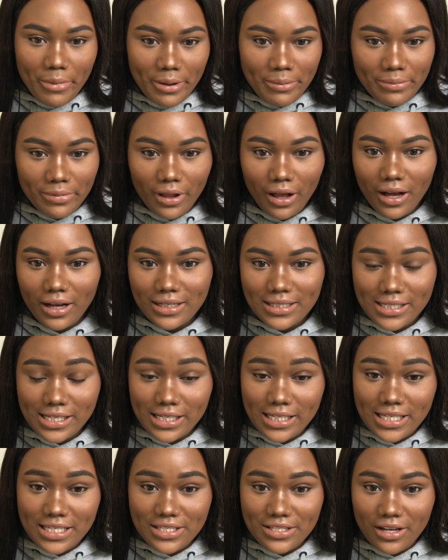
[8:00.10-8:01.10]
my blog,
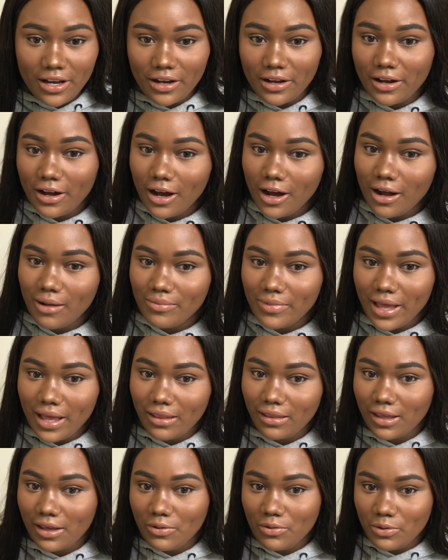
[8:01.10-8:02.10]
tenyce dot com.
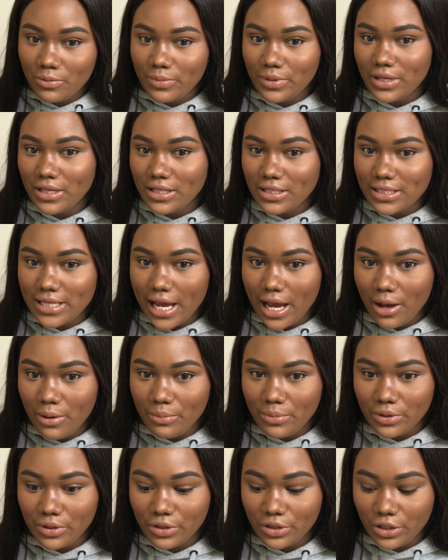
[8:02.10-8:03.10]
That link will be
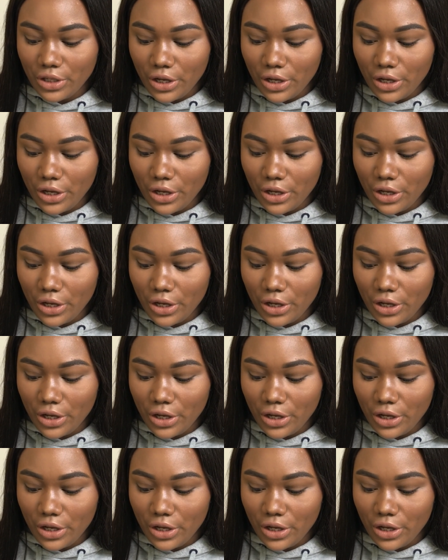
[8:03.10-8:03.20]
down below.